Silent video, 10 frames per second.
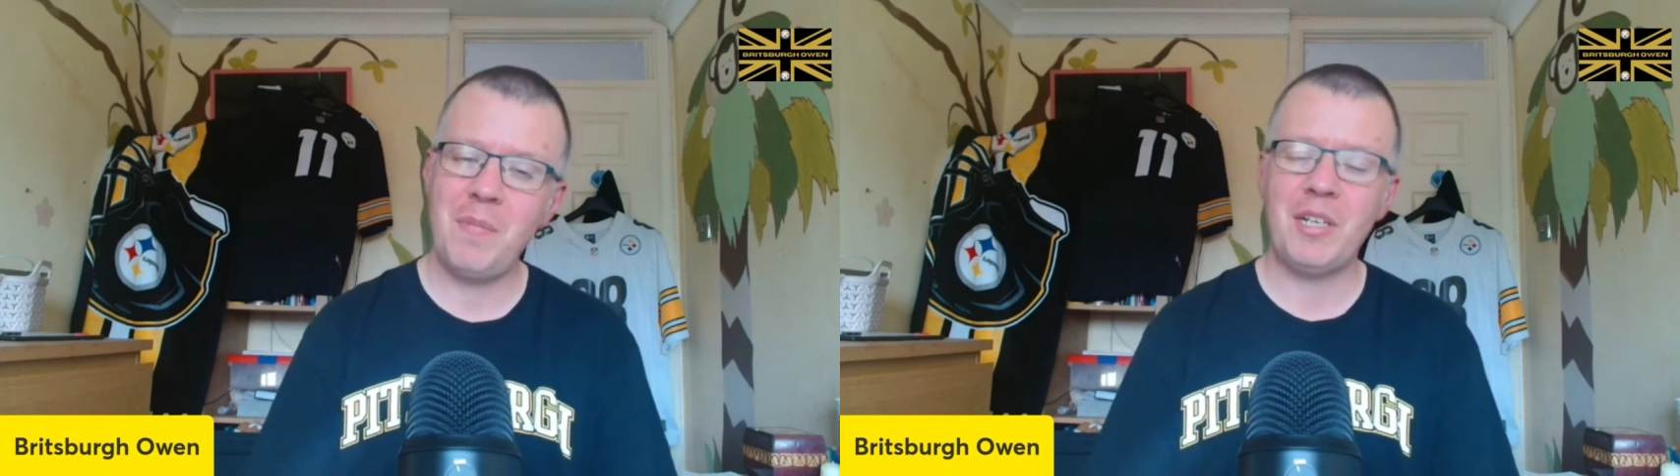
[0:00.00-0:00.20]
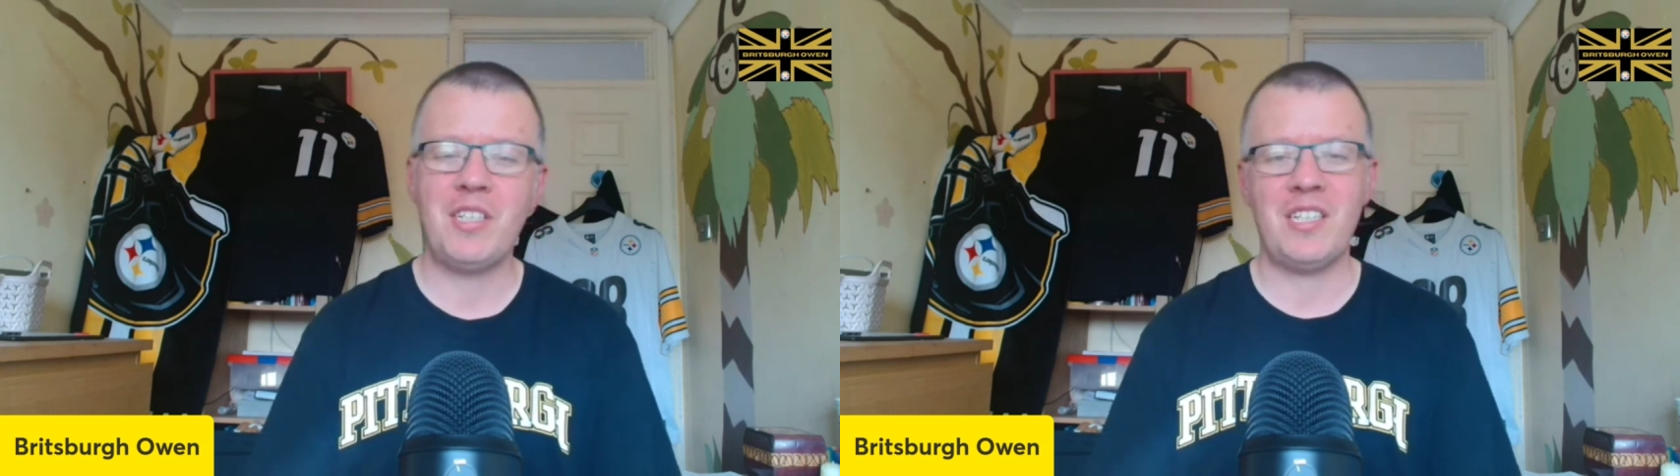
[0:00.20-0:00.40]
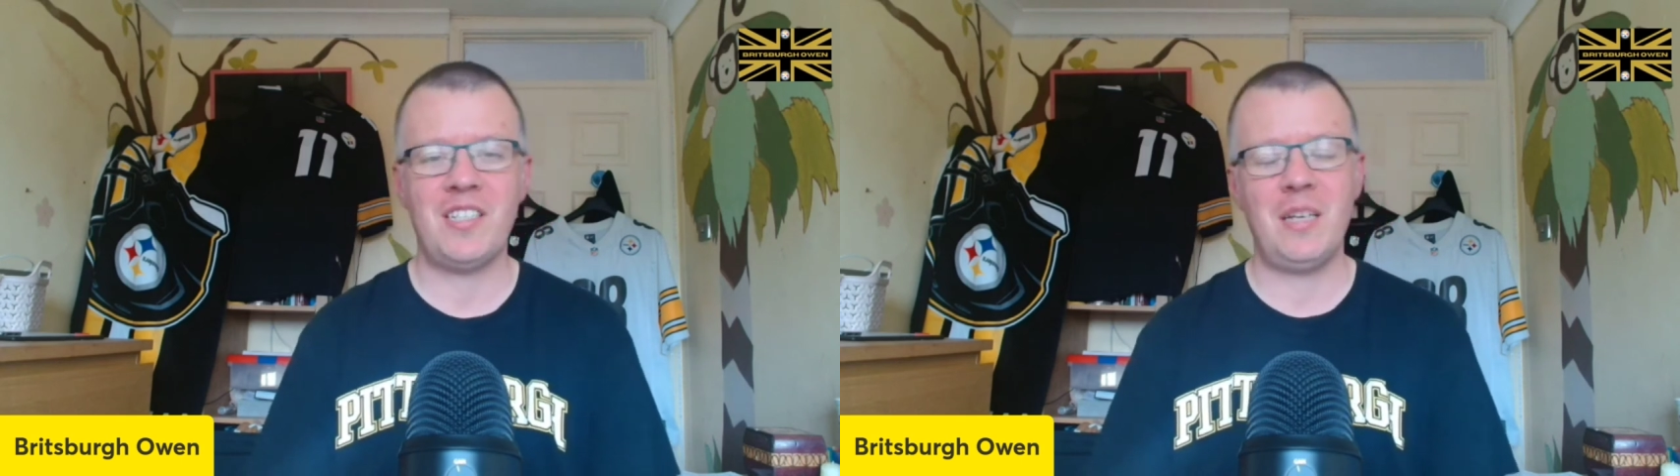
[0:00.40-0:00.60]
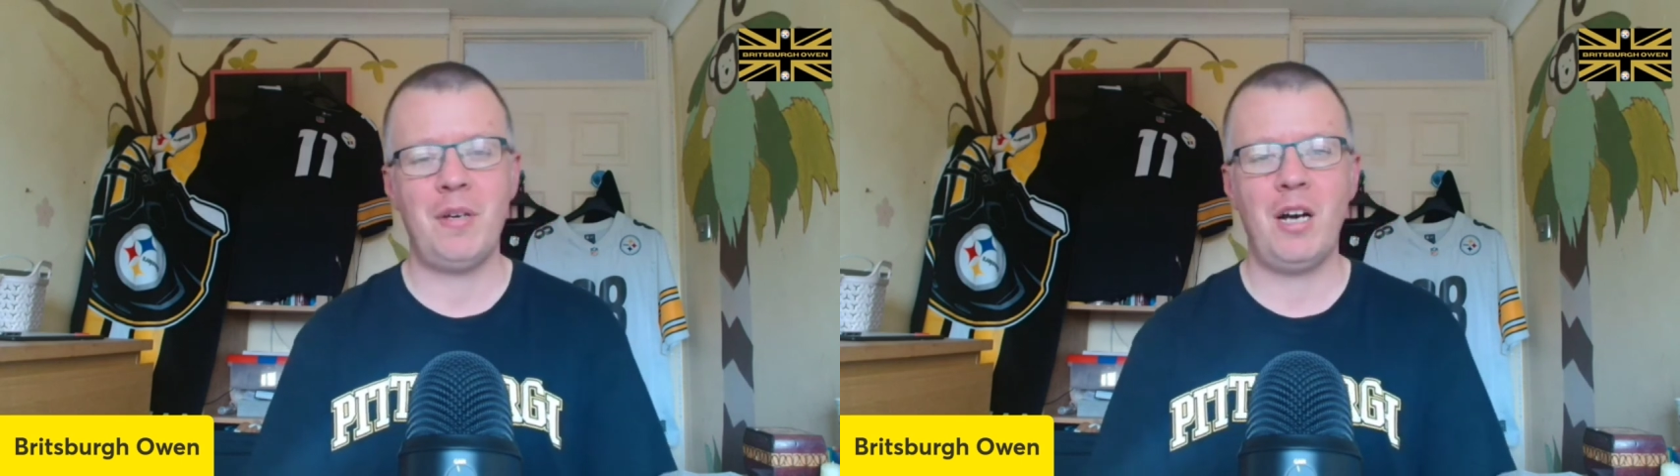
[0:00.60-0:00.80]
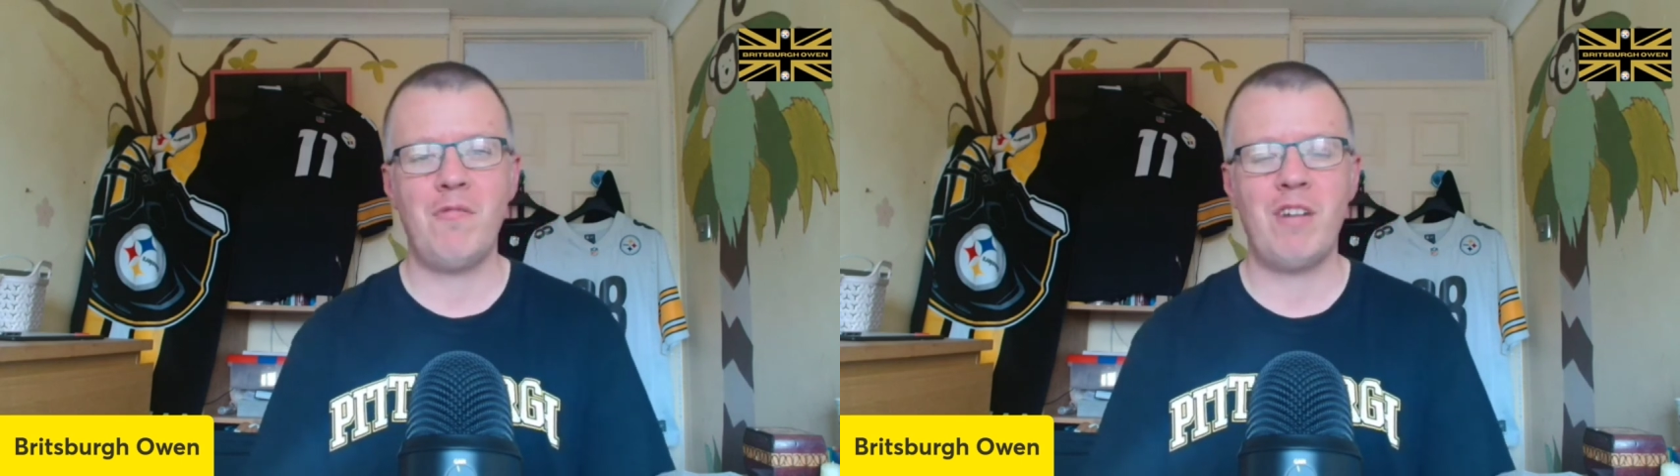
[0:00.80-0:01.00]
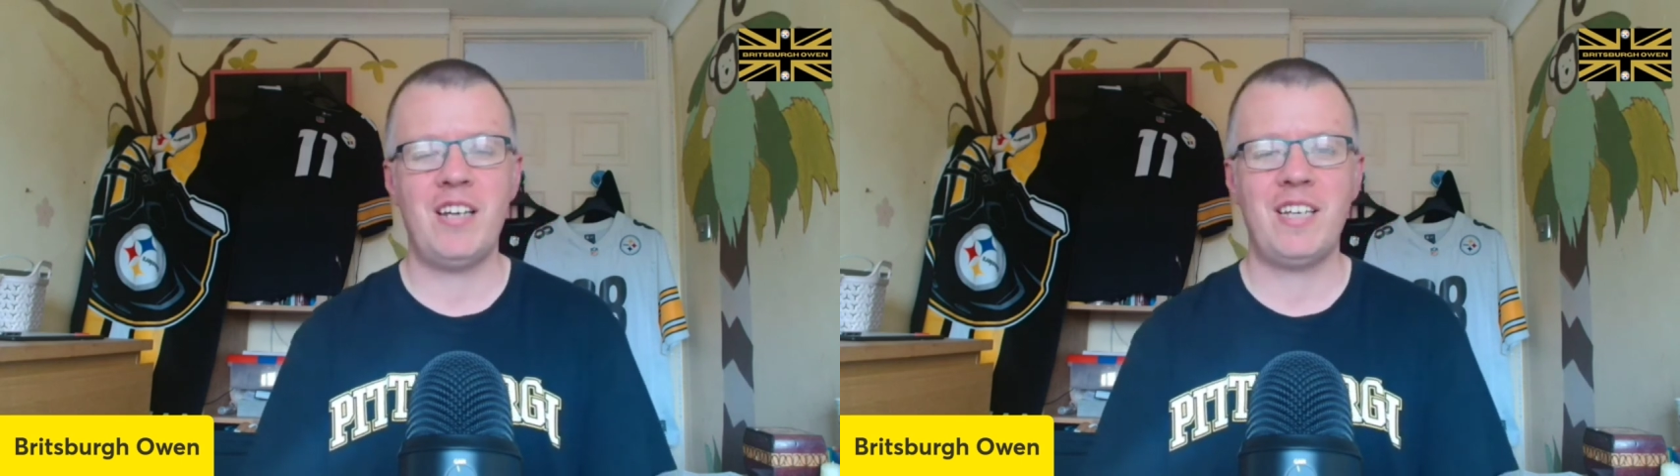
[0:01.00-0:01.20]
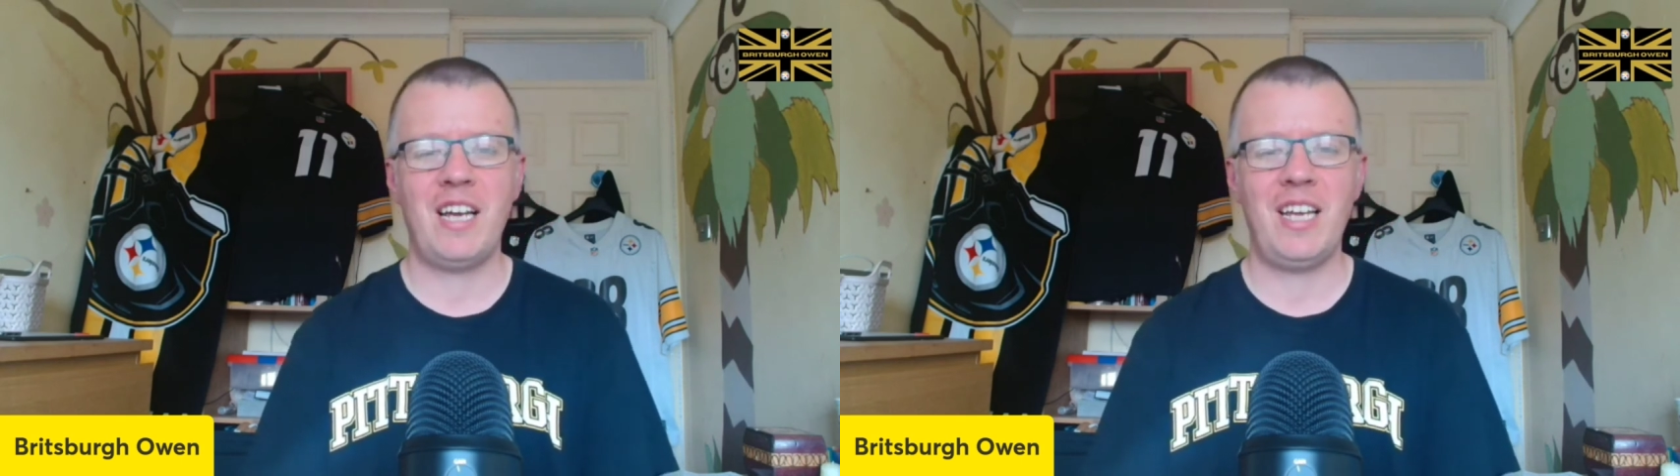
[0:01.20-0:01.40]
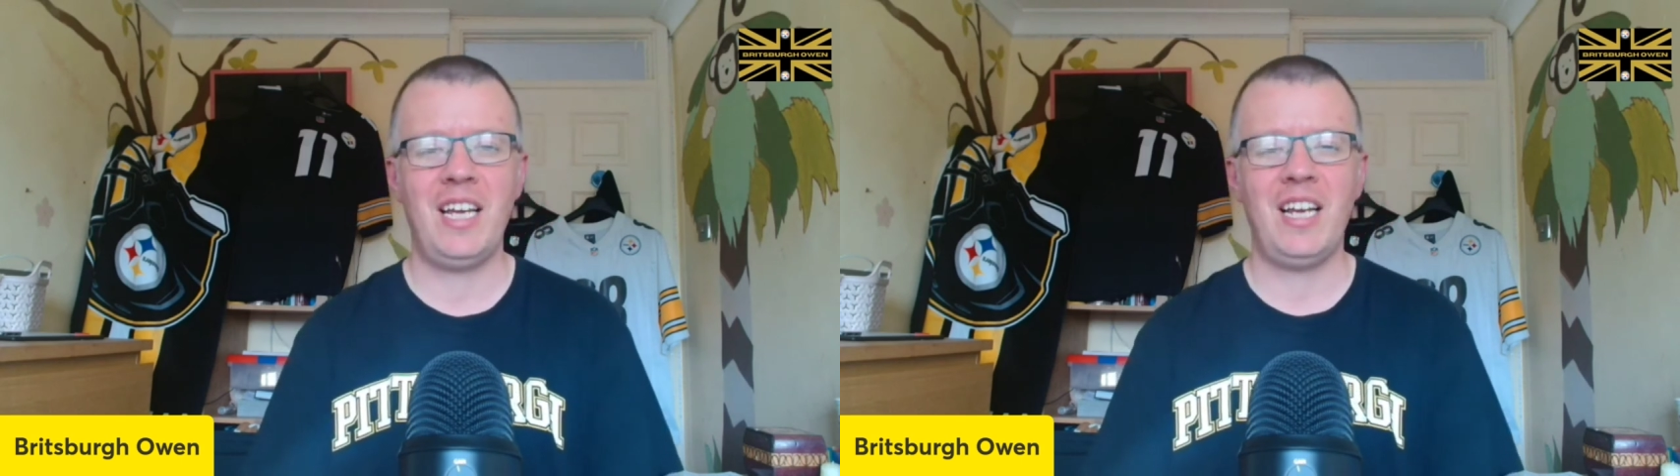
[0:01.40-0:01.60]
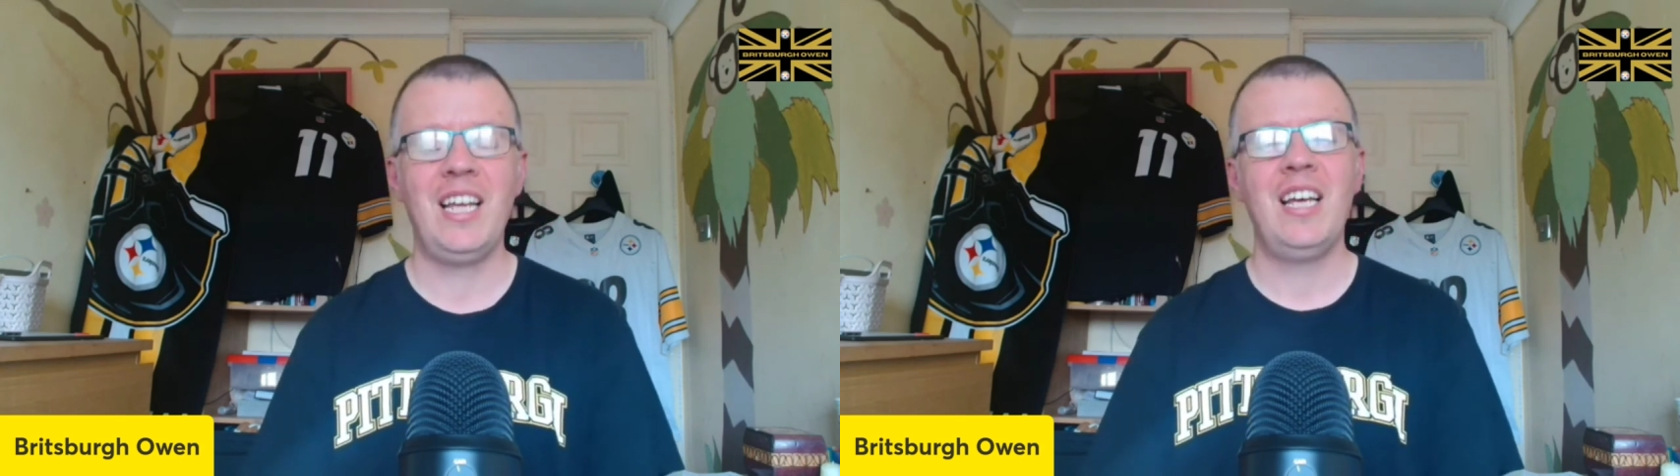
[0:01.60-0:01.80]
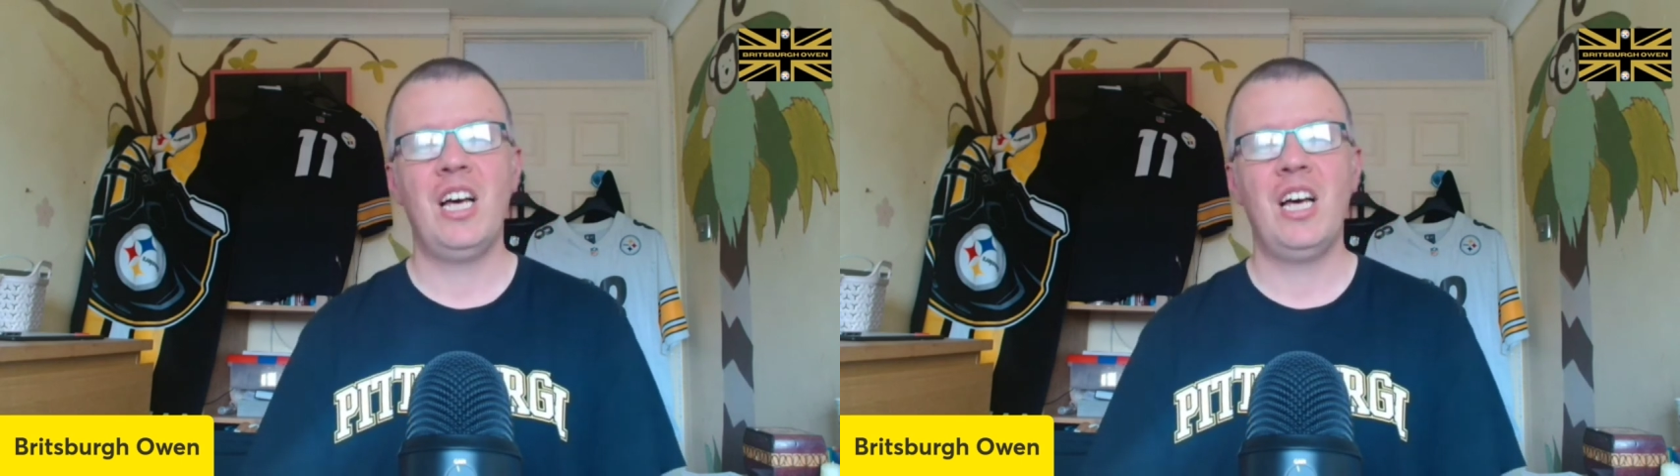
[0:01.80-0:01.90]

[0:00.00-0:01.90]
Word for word: because he can sit behind Ryan Tannehill